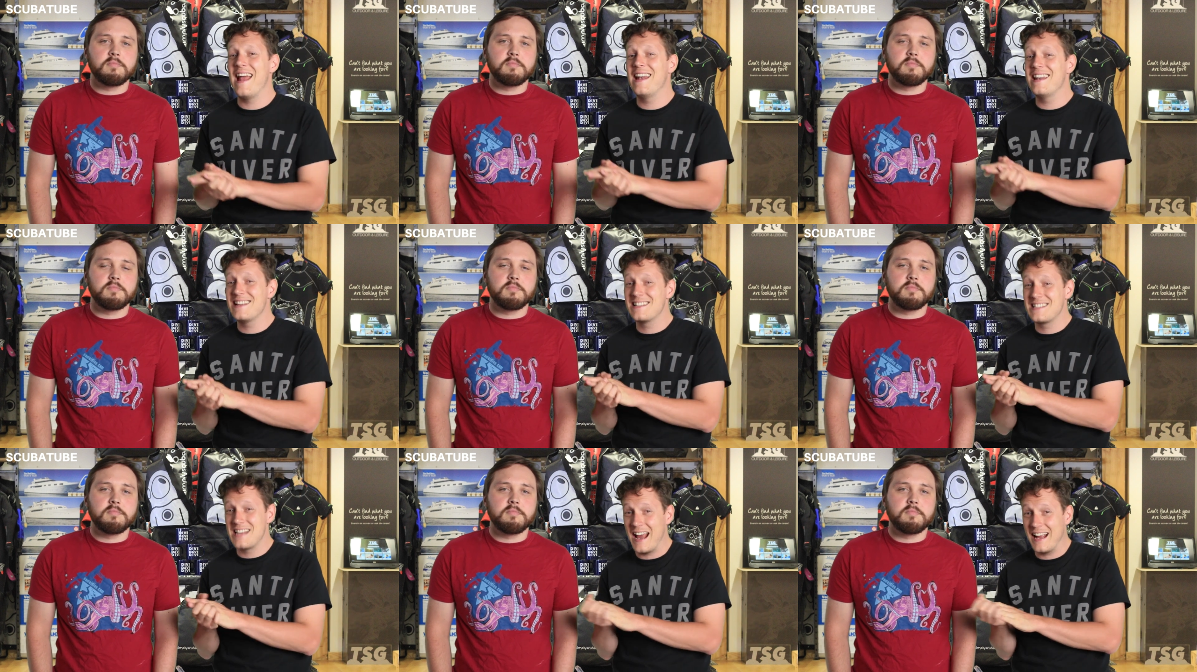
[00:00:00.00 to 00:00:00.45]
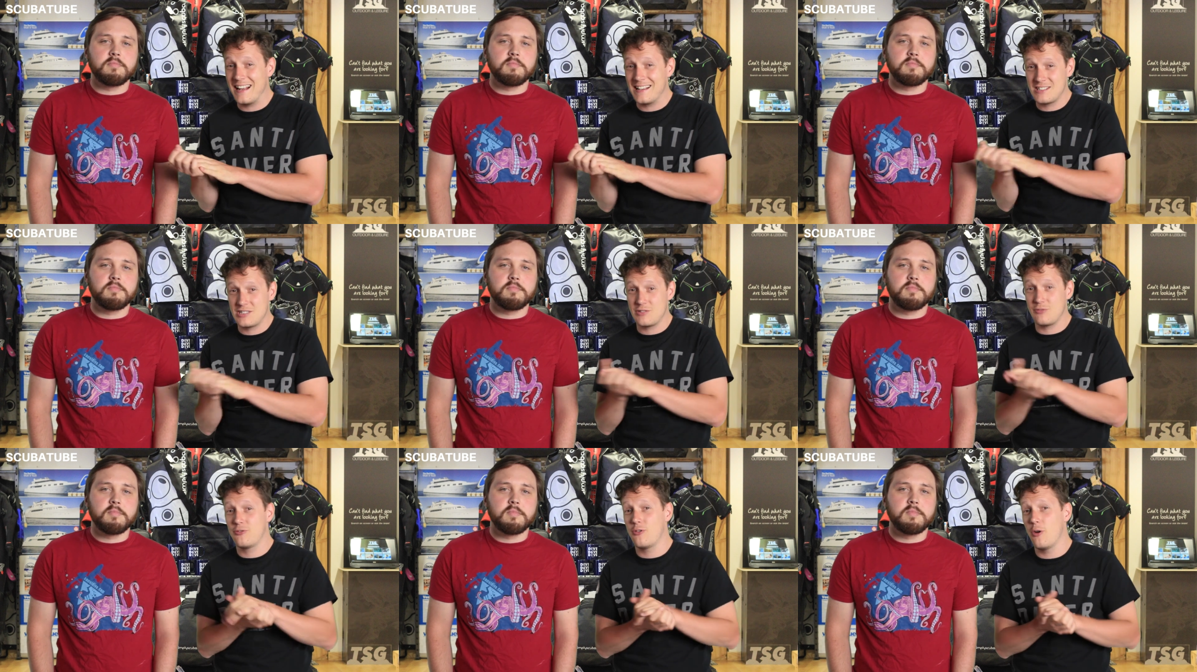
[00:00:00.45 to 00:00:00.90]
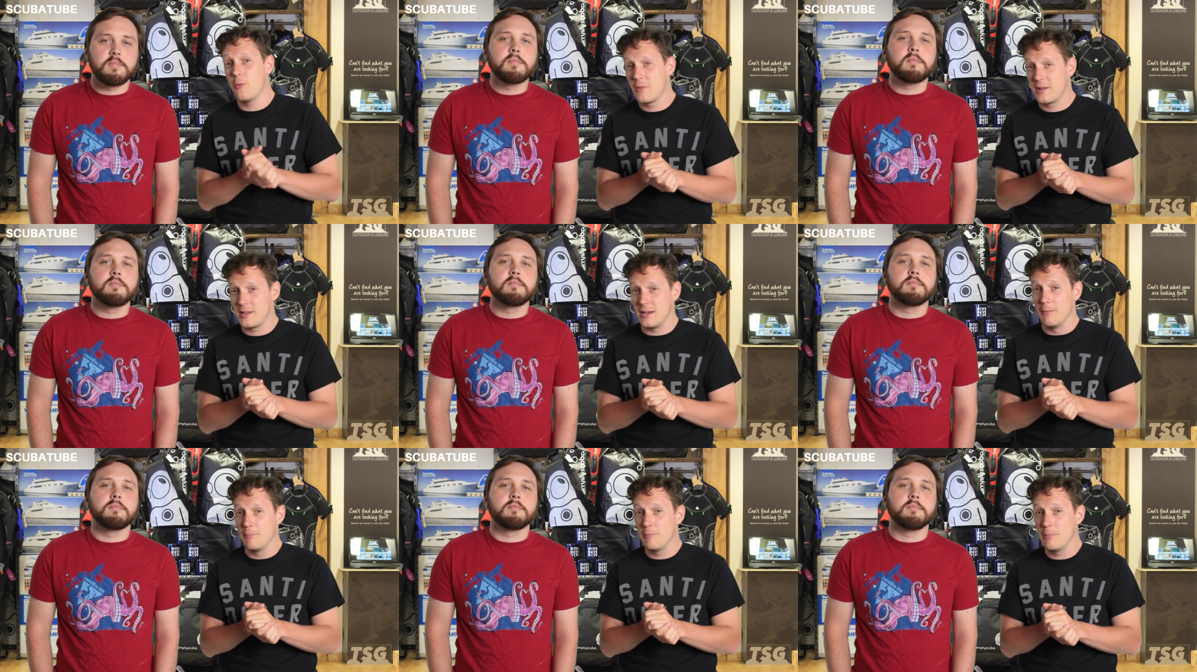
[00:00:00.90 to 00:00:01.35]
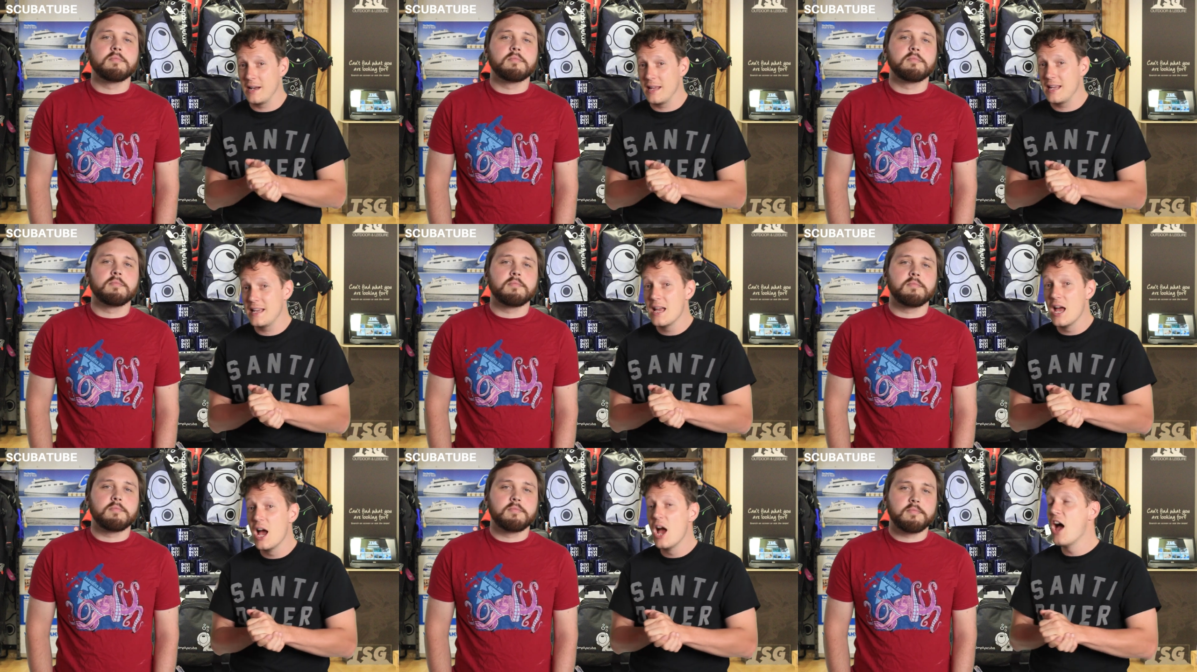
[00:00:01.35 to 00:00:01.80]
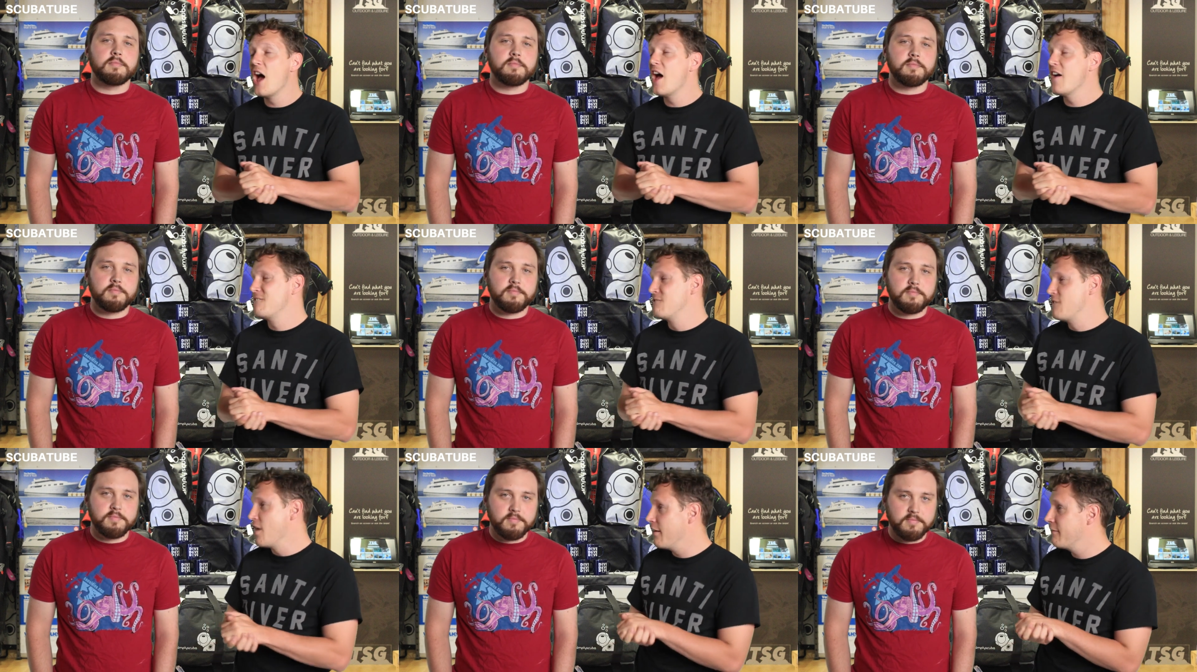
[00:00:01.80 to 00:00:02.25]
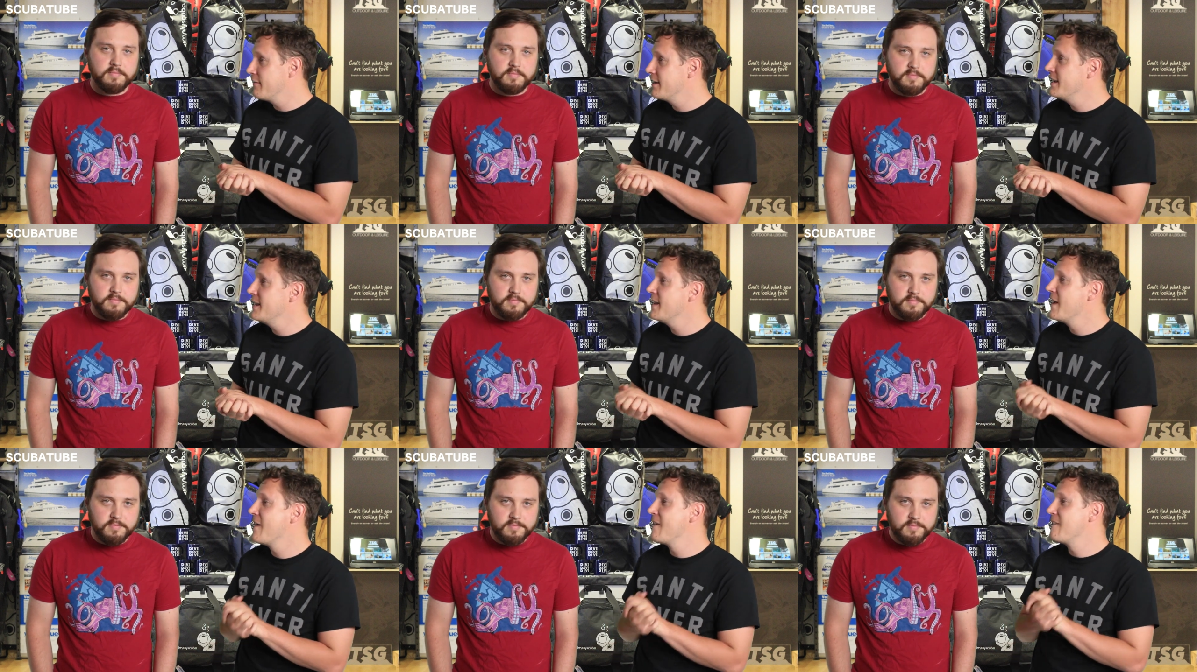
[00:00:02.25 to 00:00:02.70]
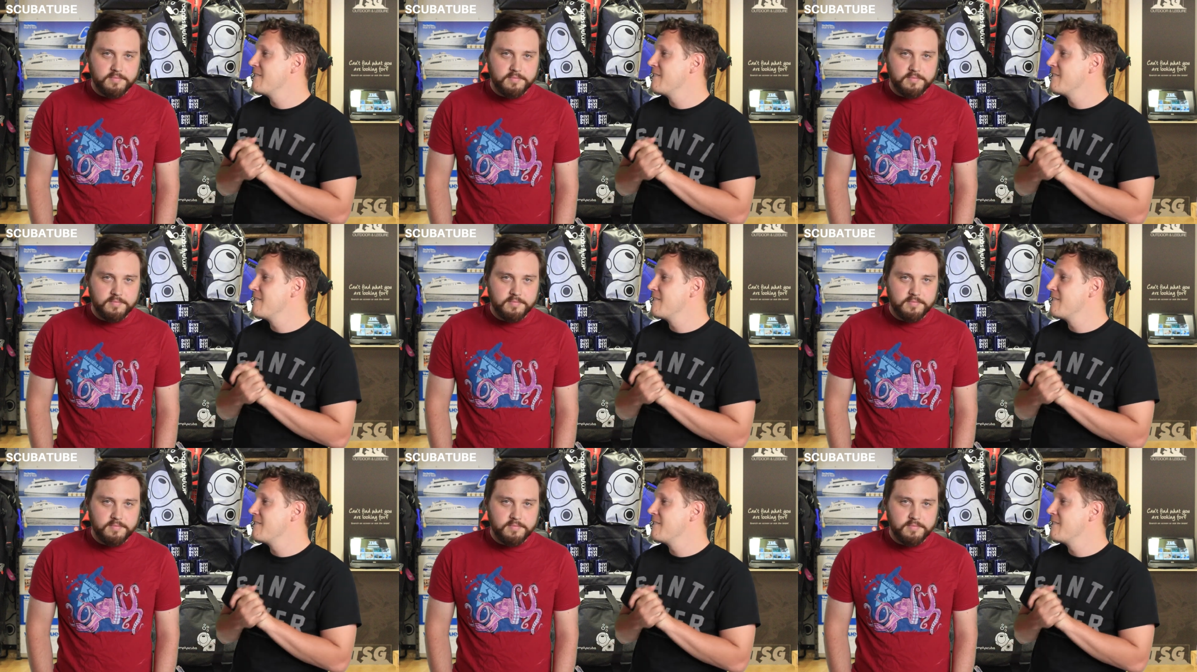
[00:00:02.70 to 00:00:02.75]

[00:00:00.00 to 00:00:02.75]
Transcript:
Speaker 1: any tanks from the company very,